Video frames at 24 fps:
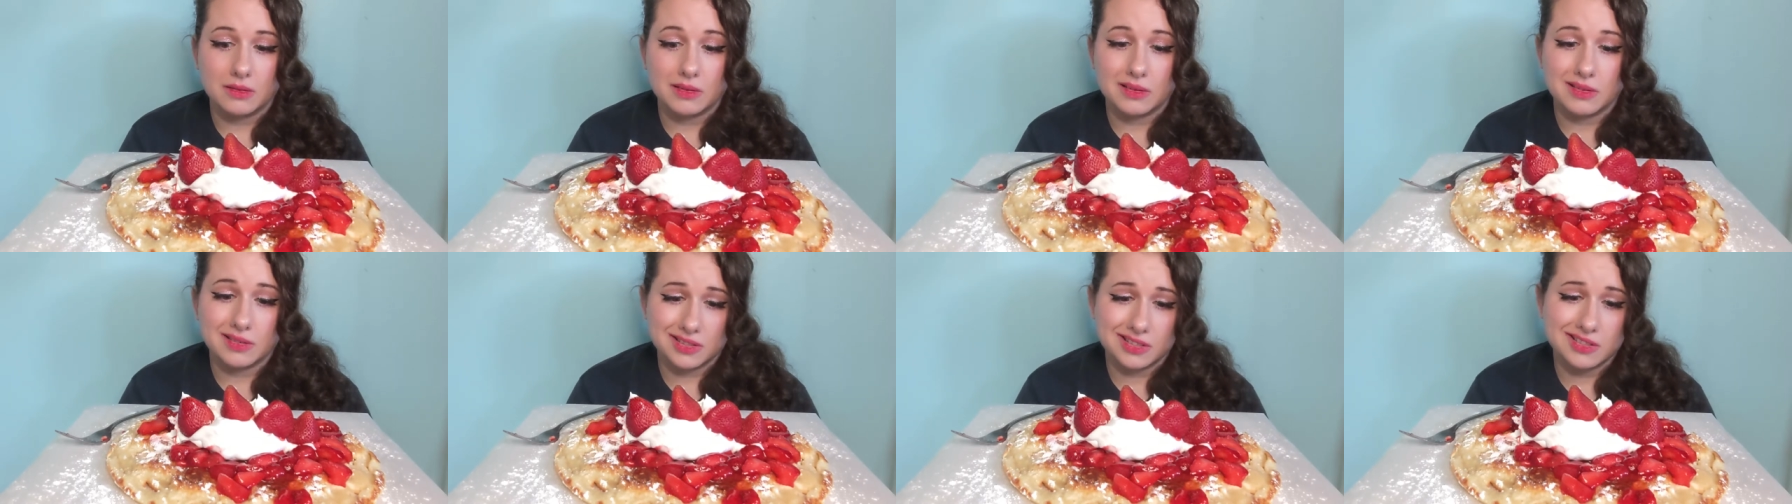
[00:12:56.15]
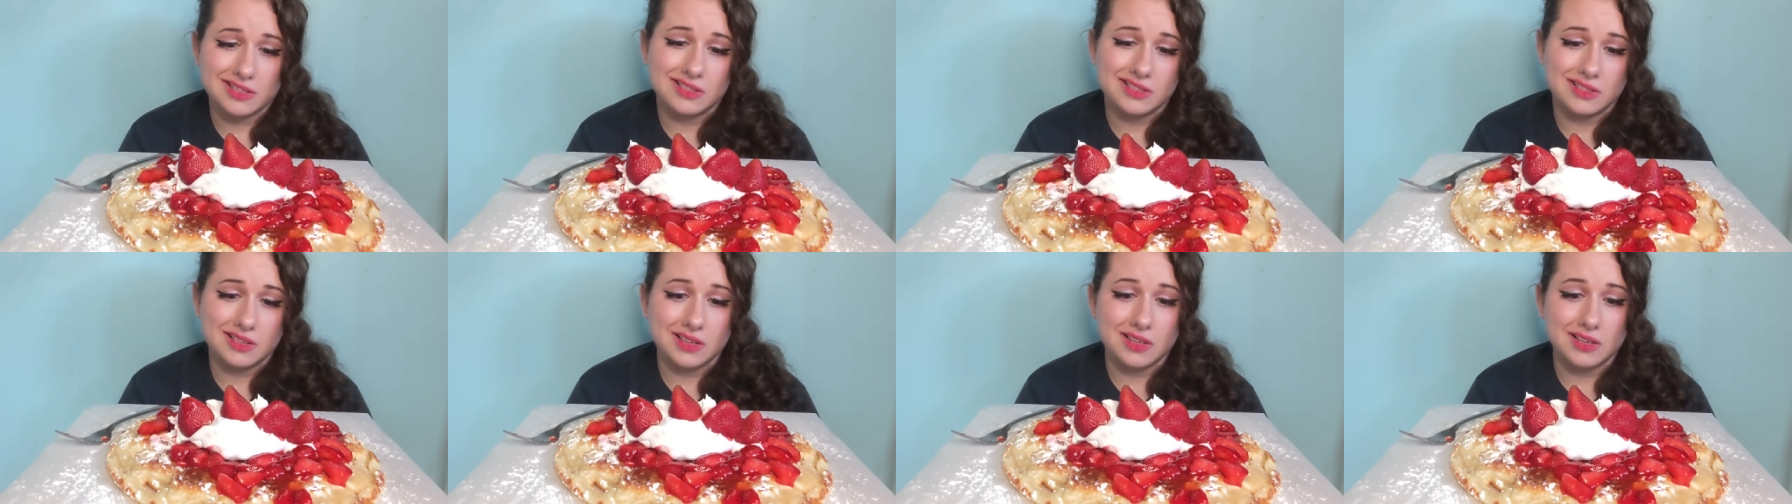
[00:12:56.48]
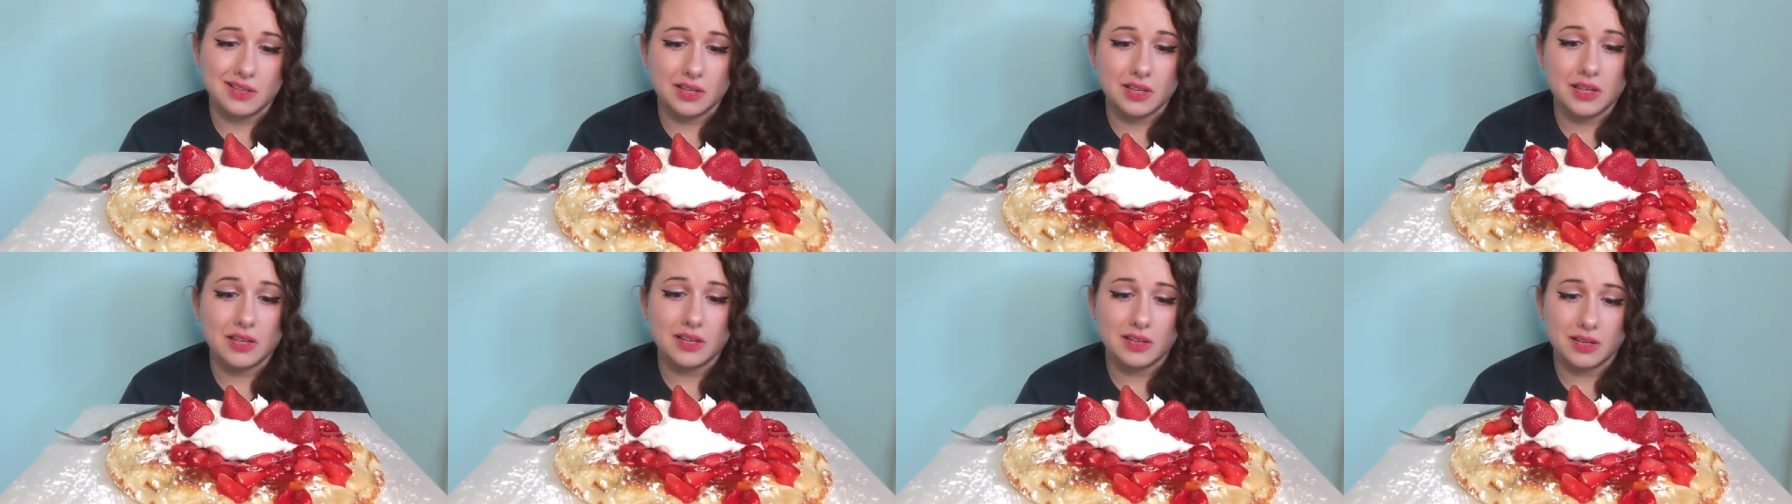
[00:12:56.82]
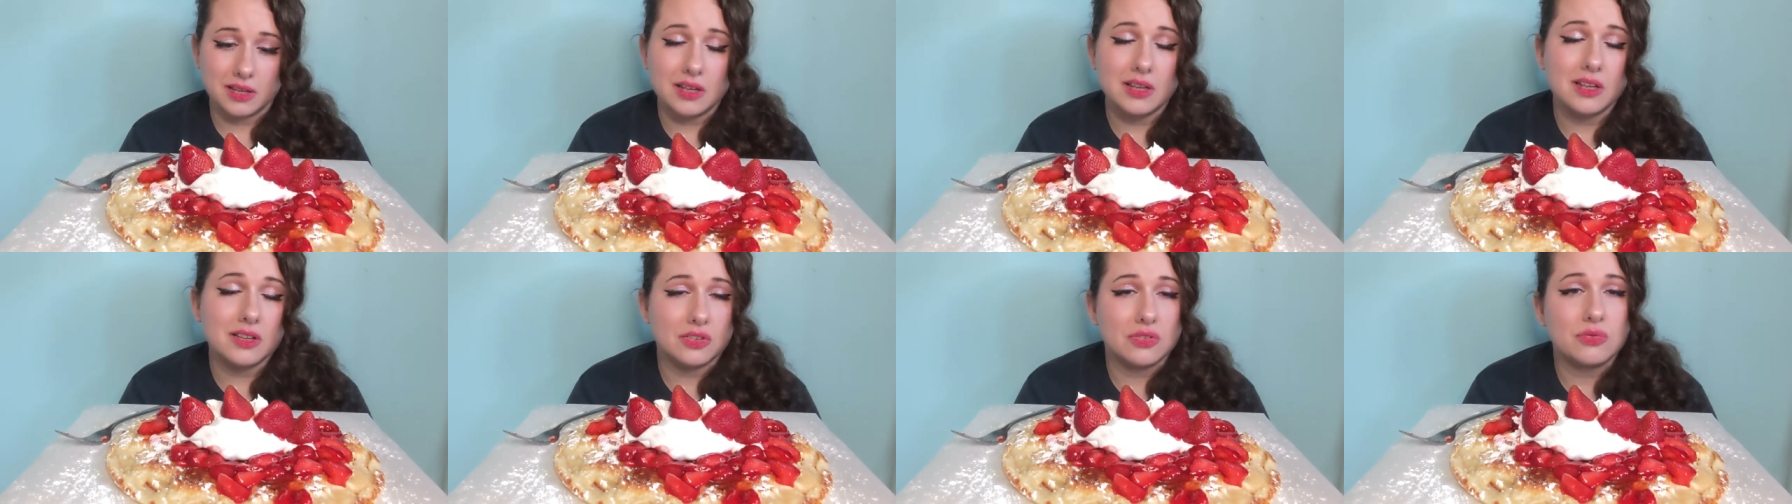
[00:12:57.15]
cause it's,
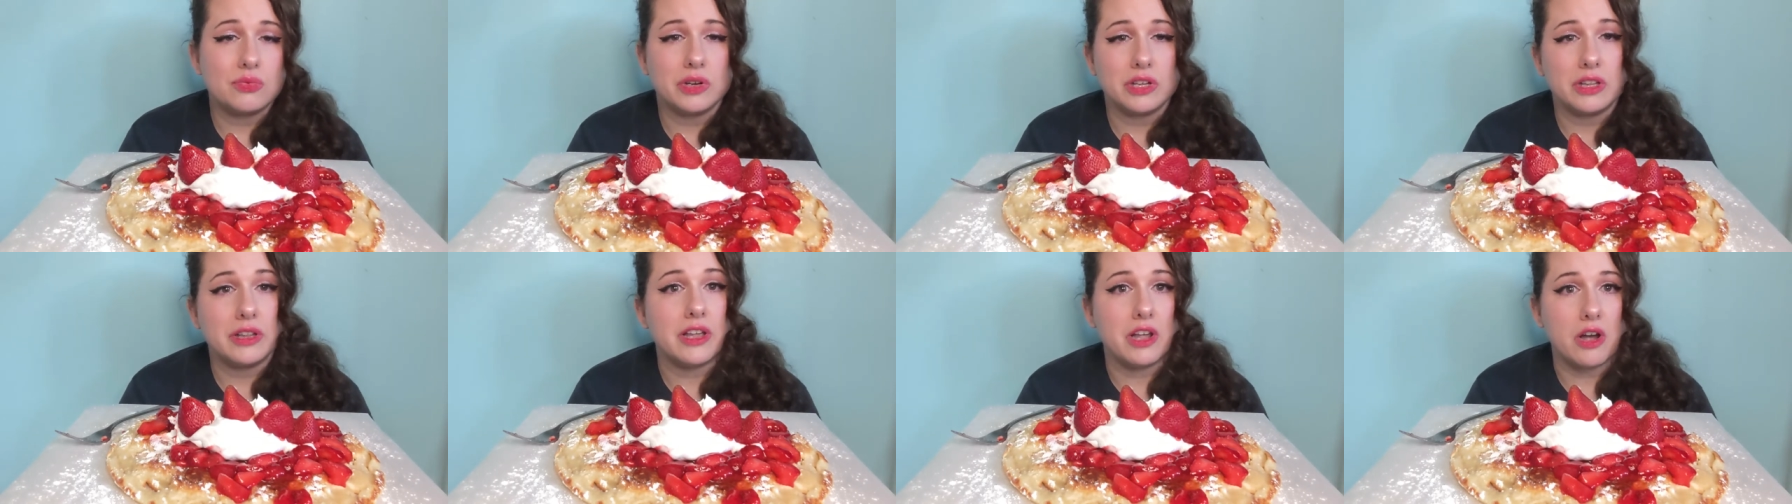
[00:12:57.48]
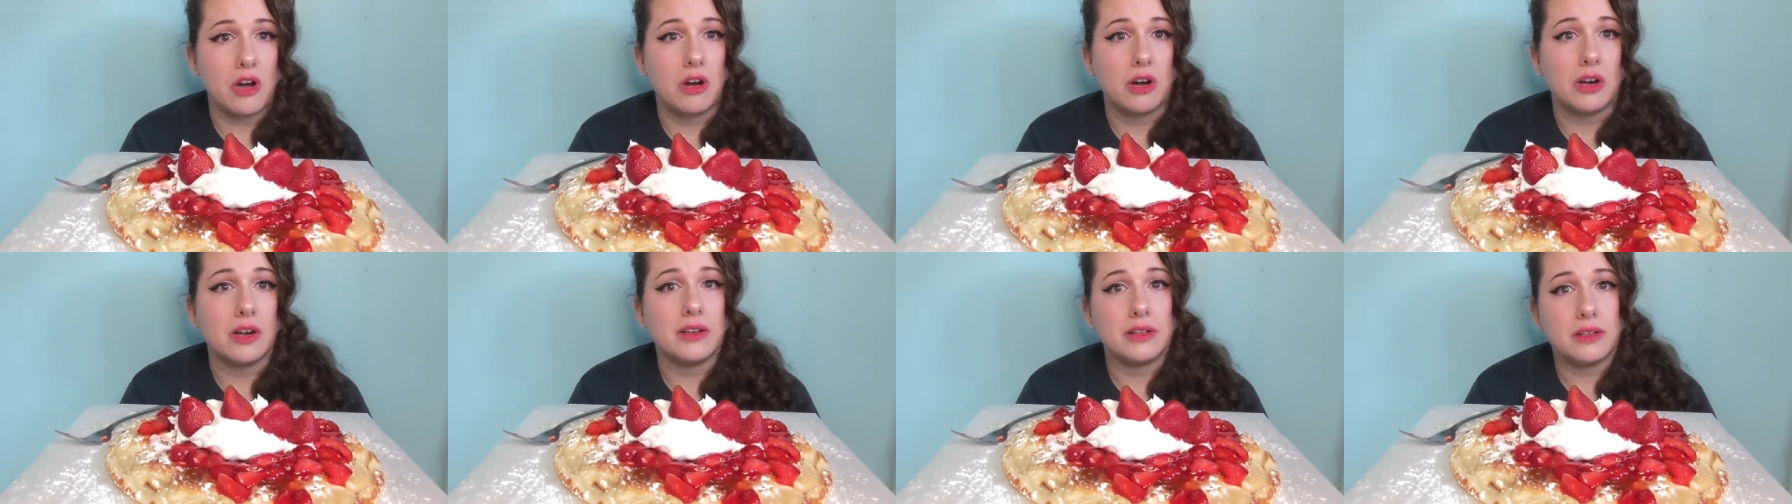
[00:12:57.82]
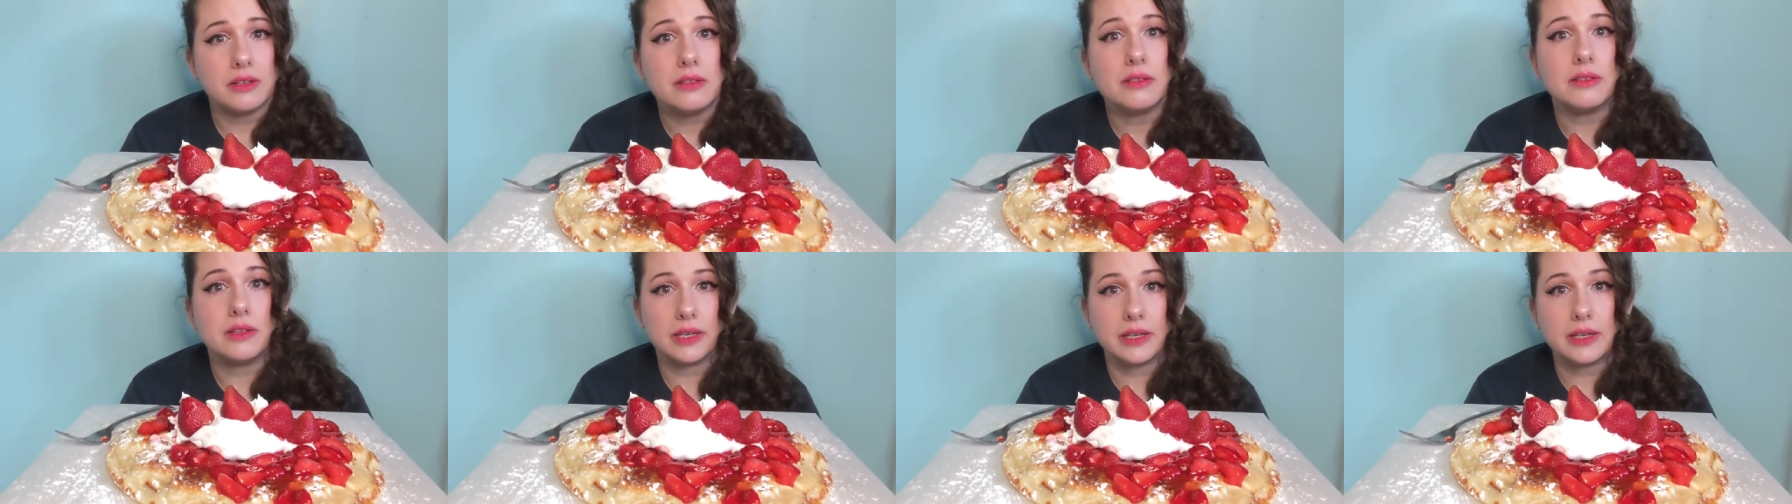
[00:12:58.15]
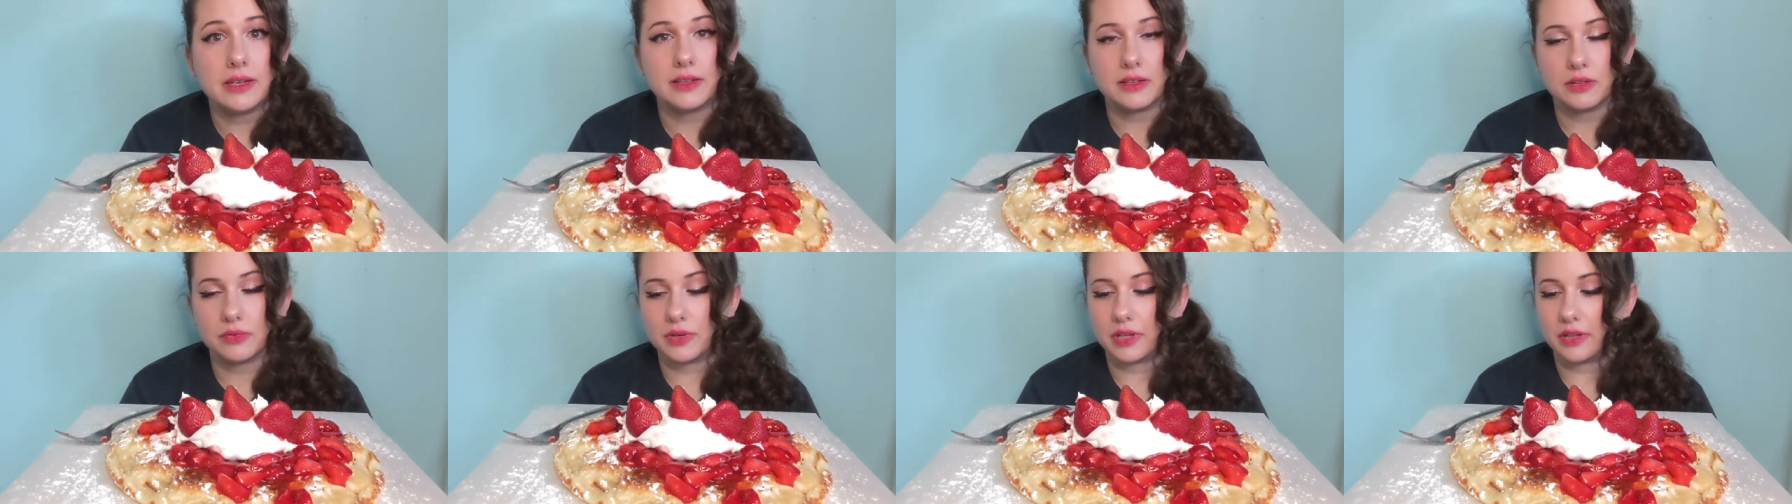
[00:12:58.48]
it's really hard.
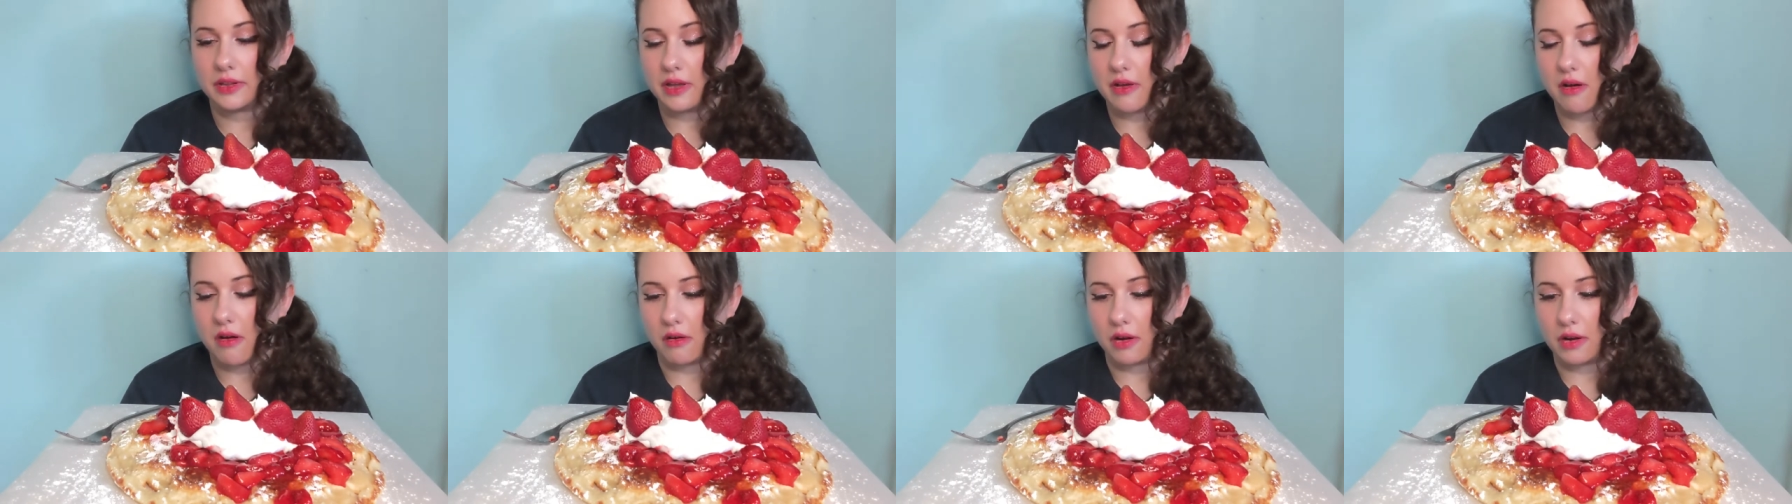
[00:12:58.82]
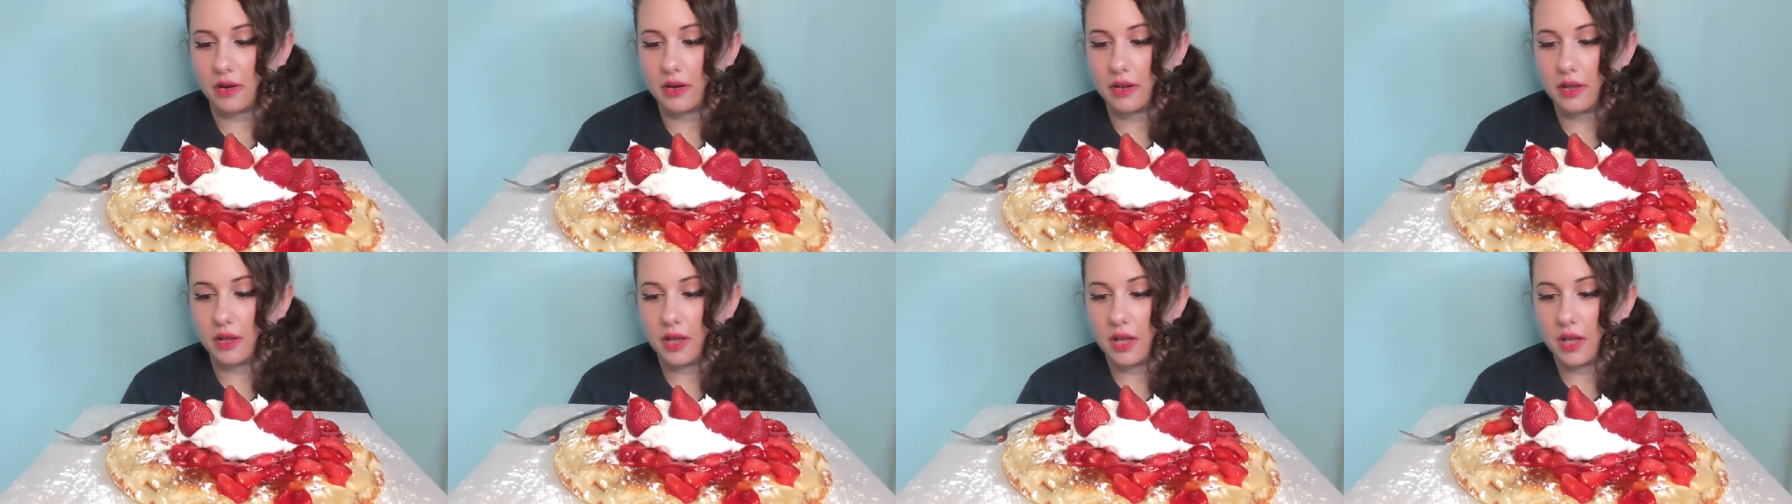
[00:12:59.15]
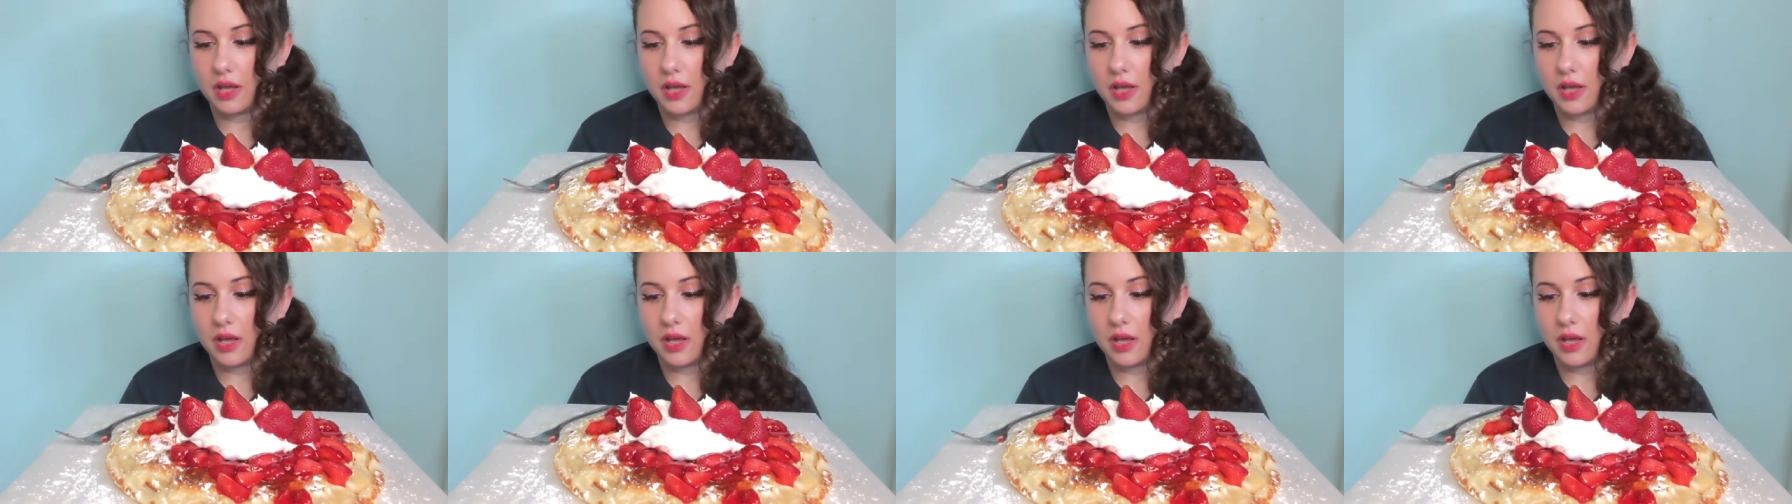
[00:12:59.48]
It is really hard,